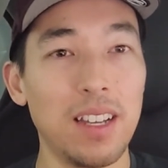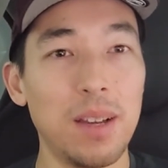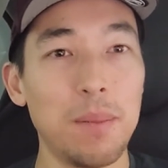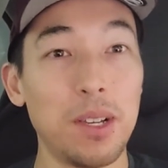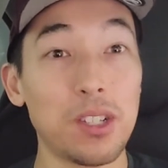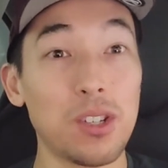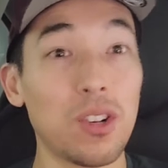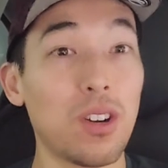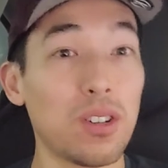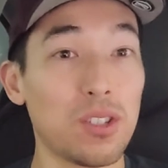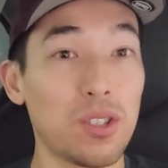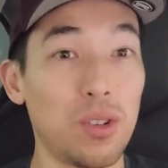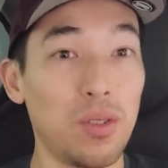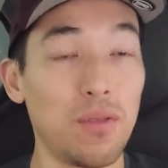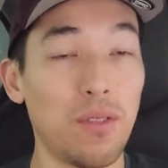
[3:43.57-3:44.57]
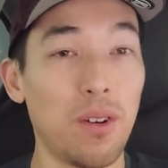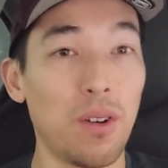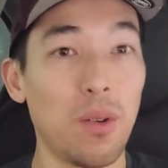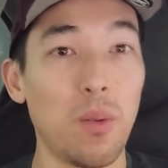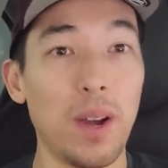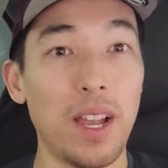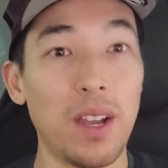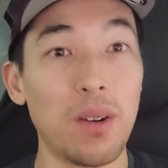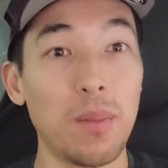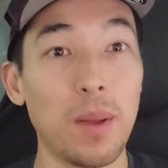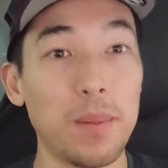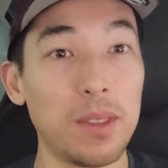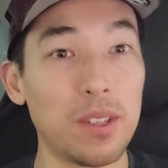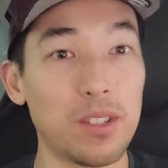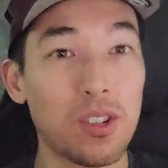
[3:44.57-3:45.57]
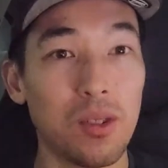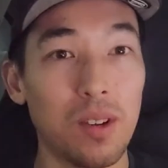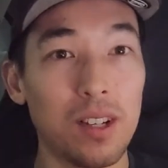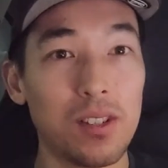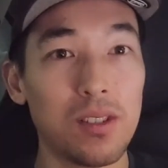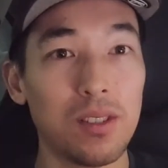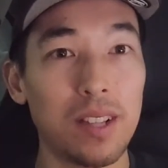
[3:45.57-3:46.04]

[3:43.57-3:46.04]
because your car's too far away, or maybe there's torrential